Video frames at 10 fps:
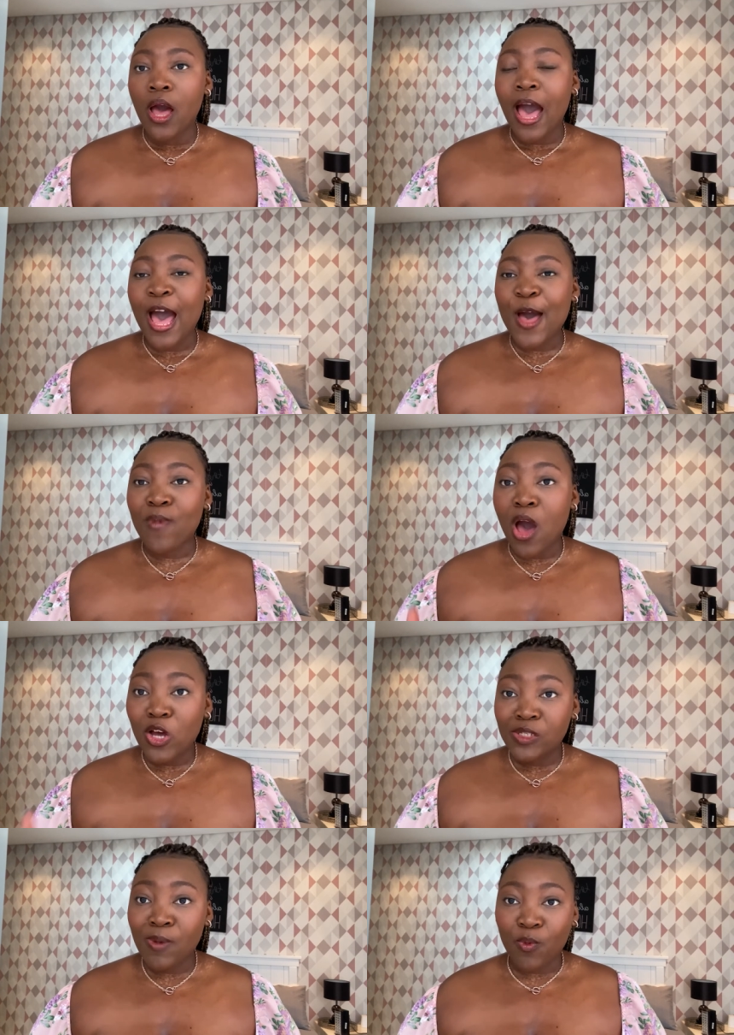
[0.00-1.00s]
um, I
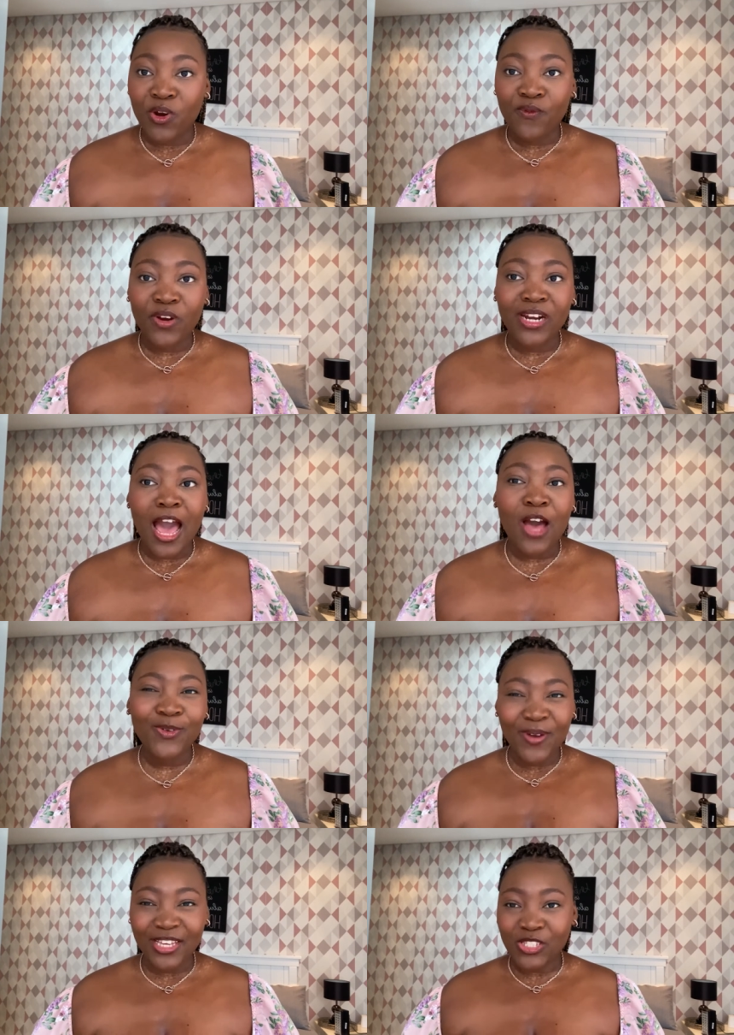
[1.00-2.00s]
asked my boyfriend, how
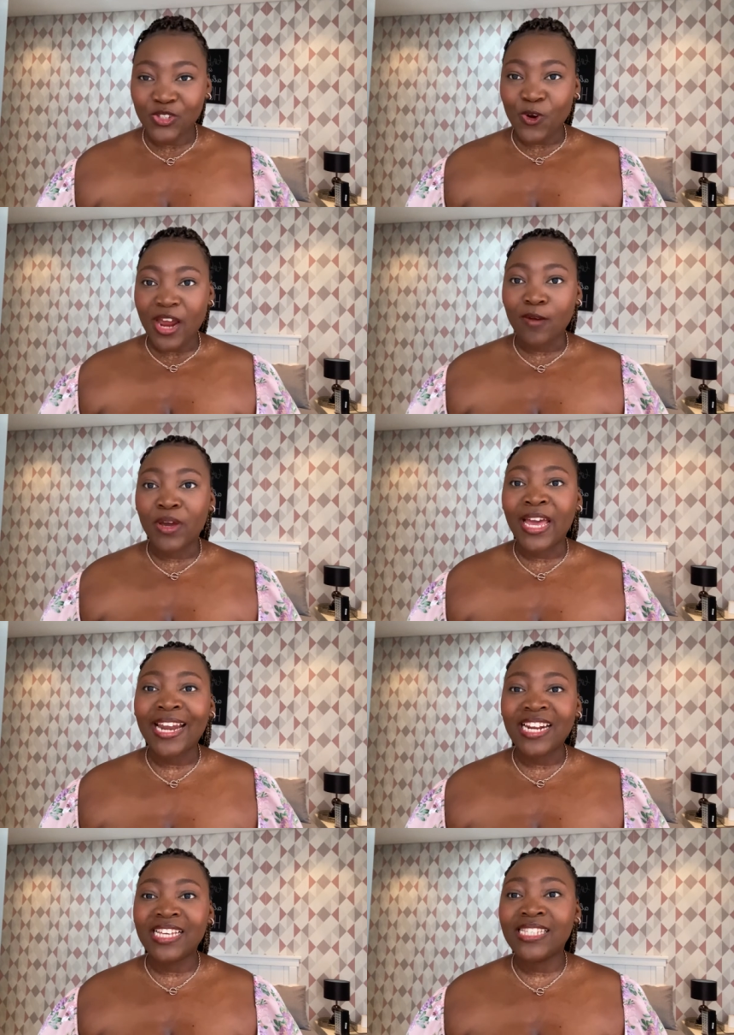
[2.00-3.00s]
do I get to Randburg?
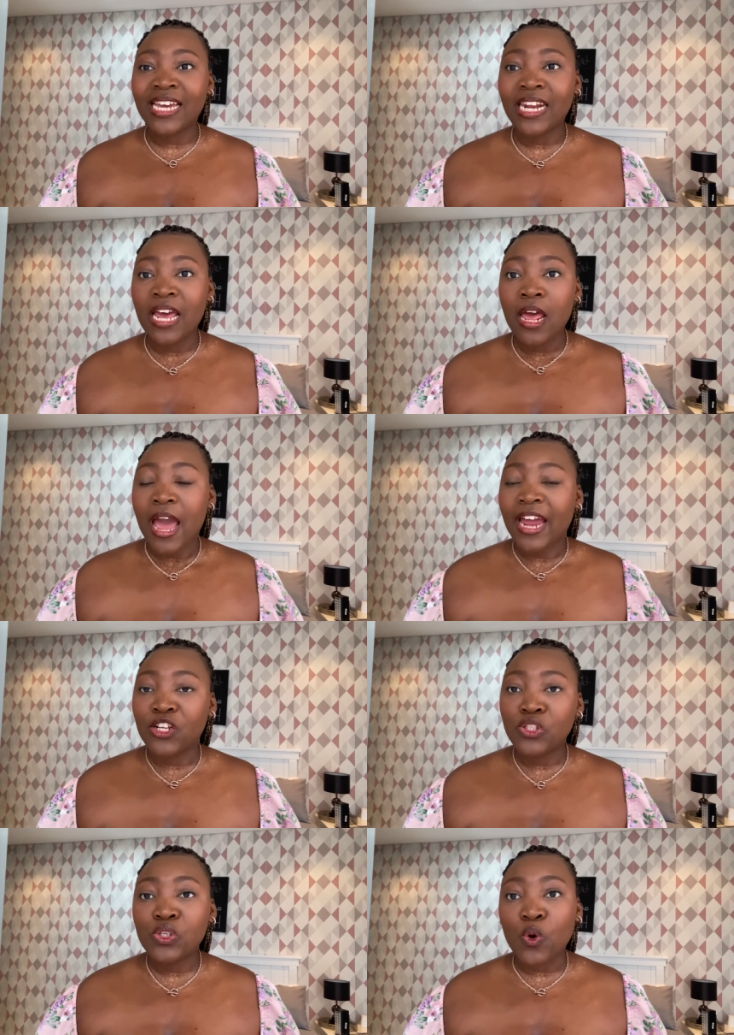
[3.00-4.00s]
And he said, I
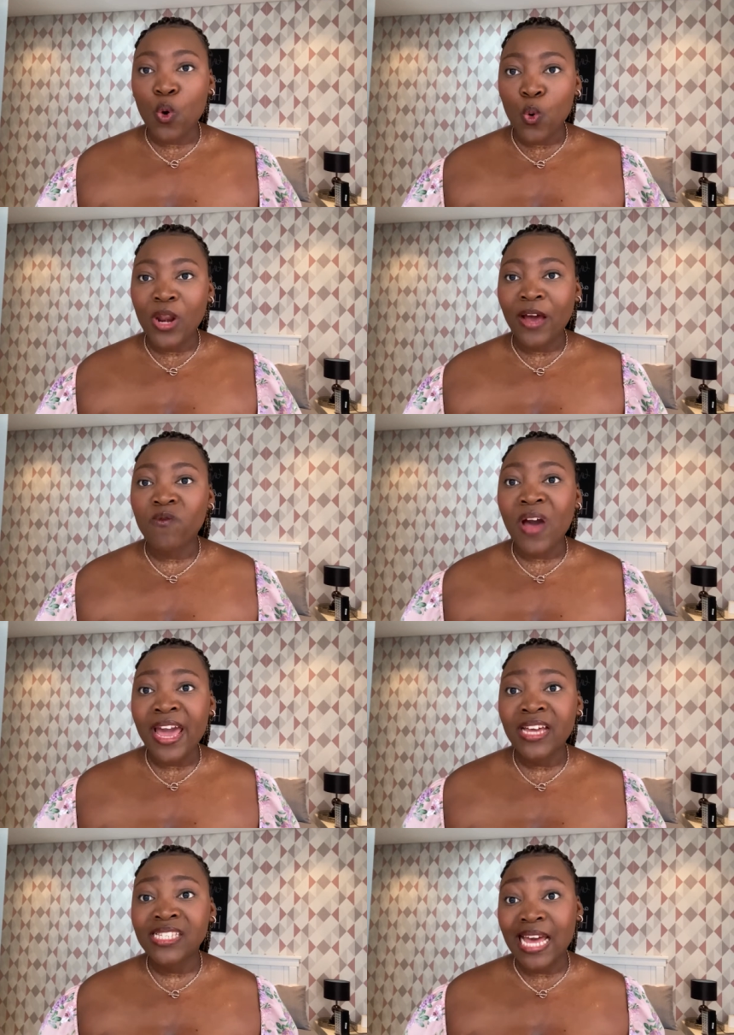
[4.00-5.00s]
need to go like
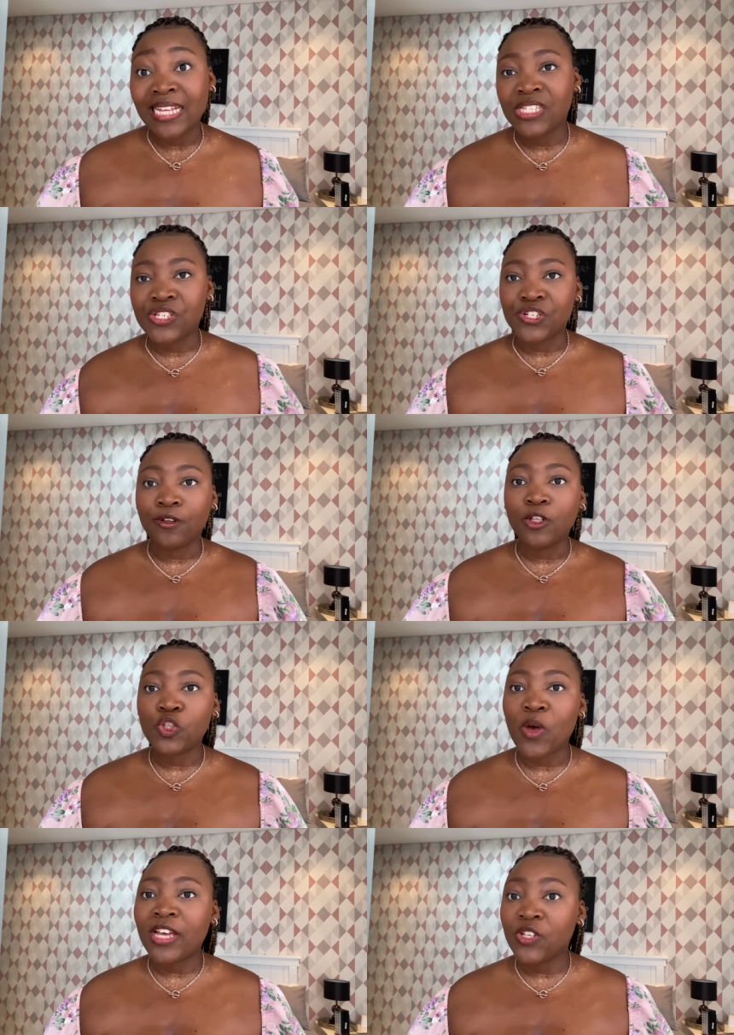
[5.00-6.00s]
via Sandton.
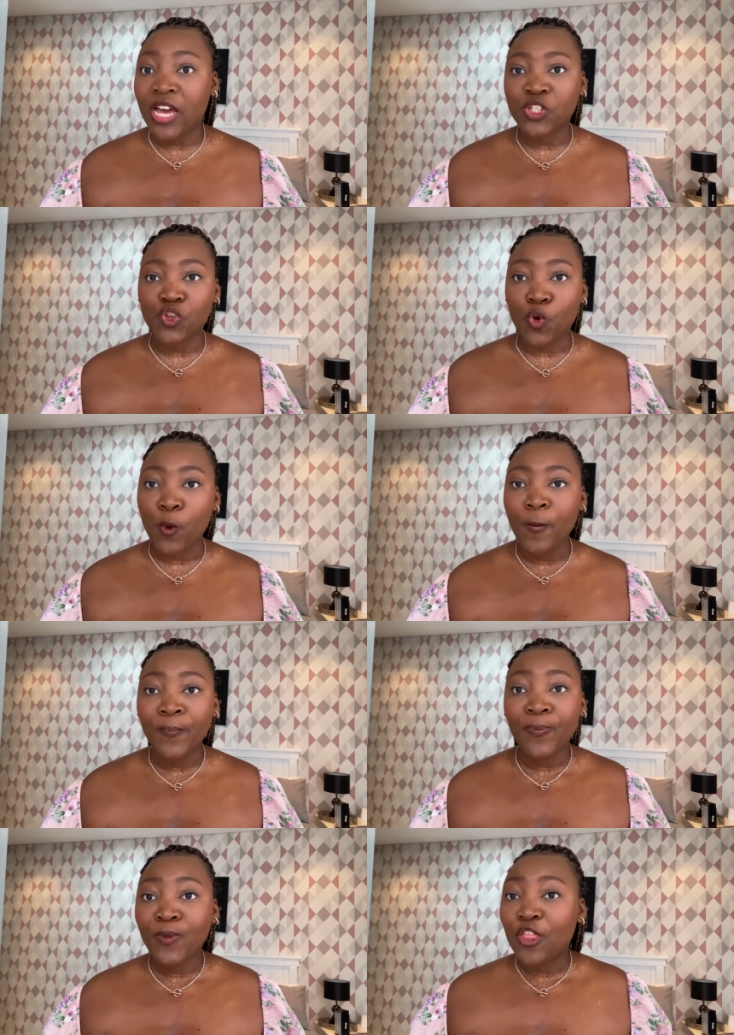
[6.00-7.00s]
So as you guys know,
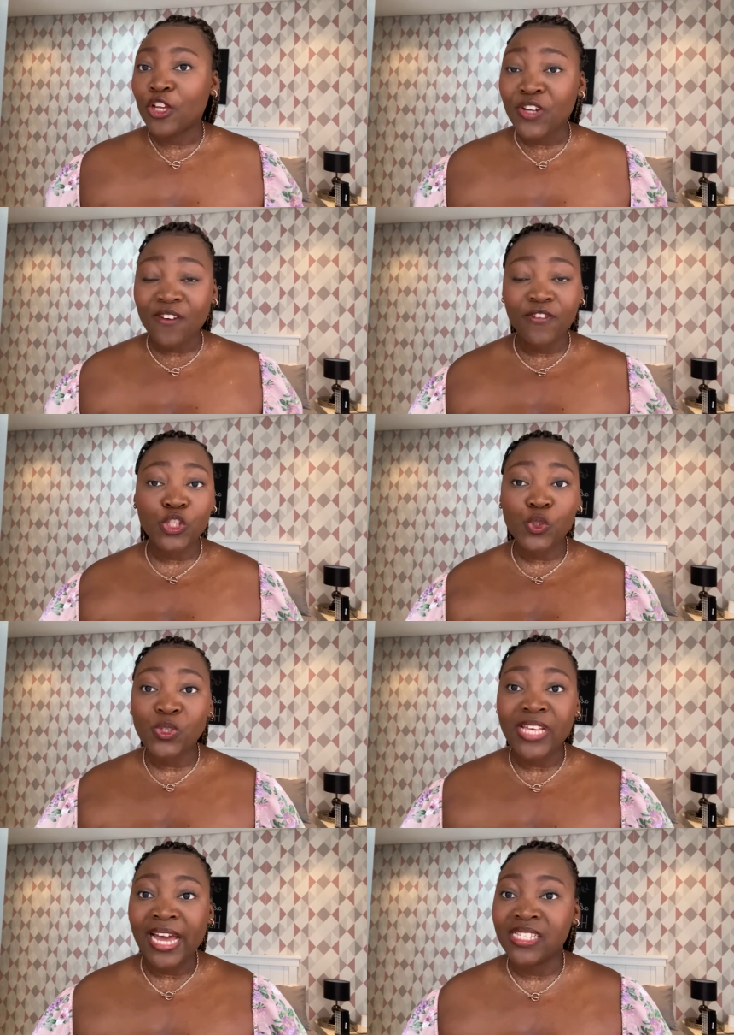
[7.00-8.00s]
the traffic to
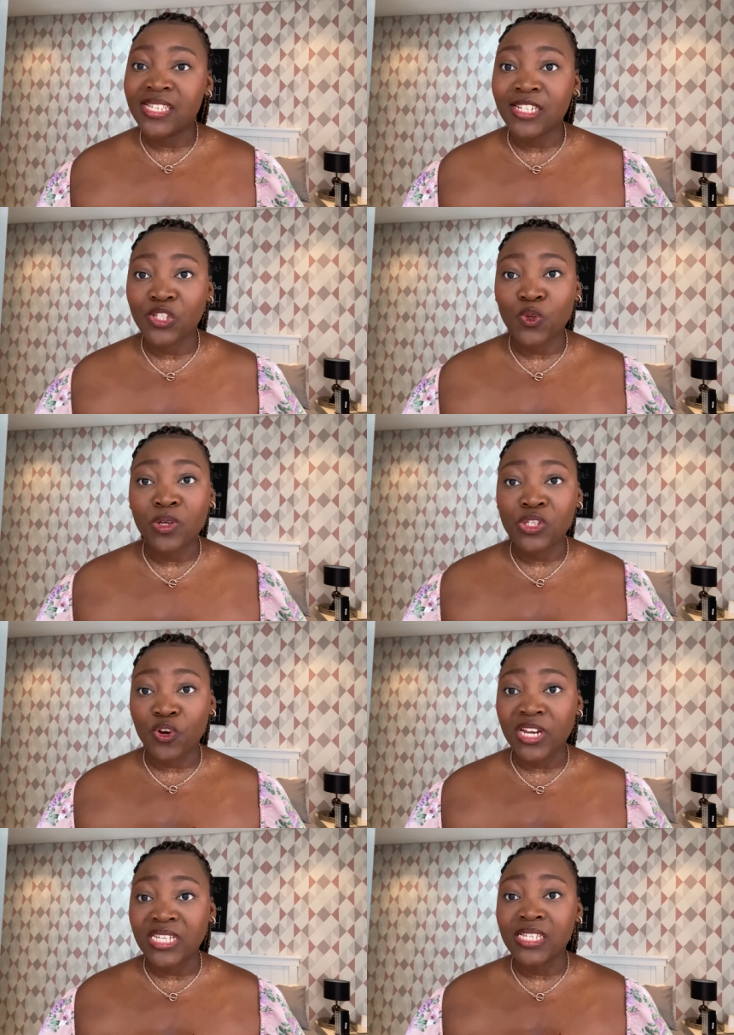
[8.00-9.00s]
Sandton is always
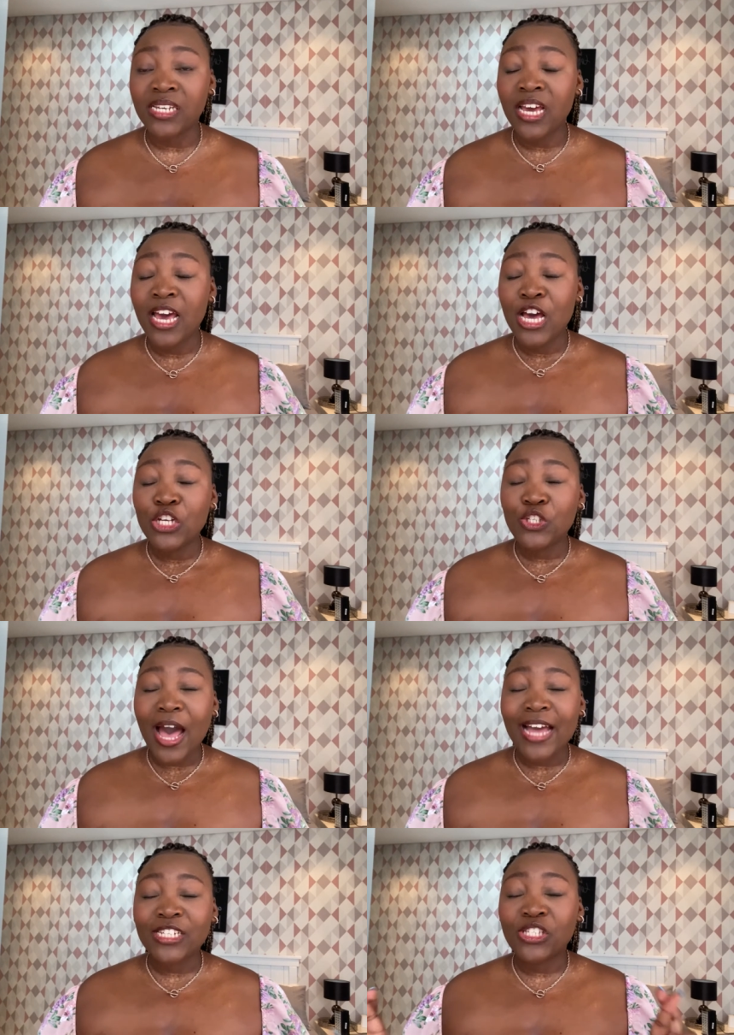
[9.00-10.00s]
crazy. So
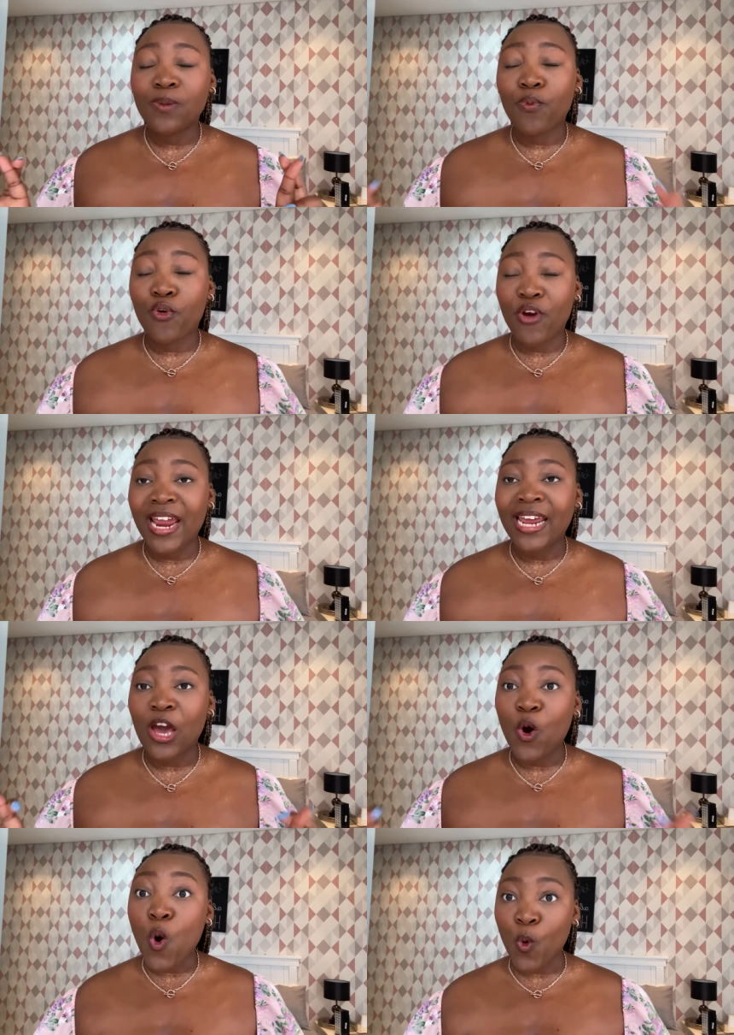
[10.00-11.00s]
I just pray and
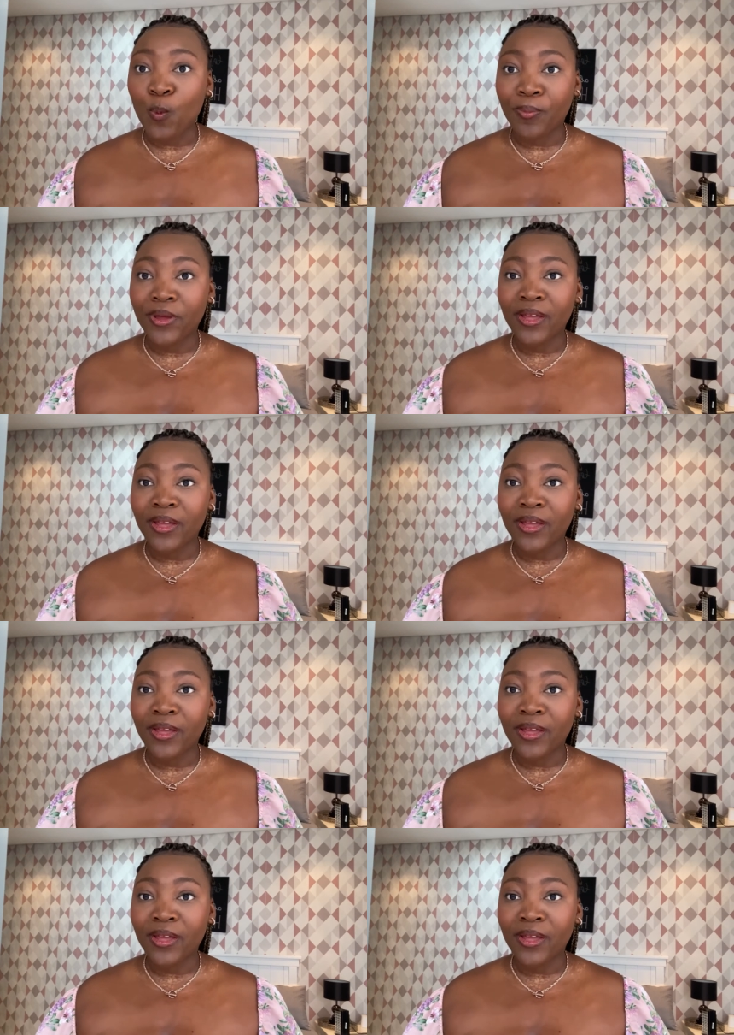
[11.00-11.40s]
I hope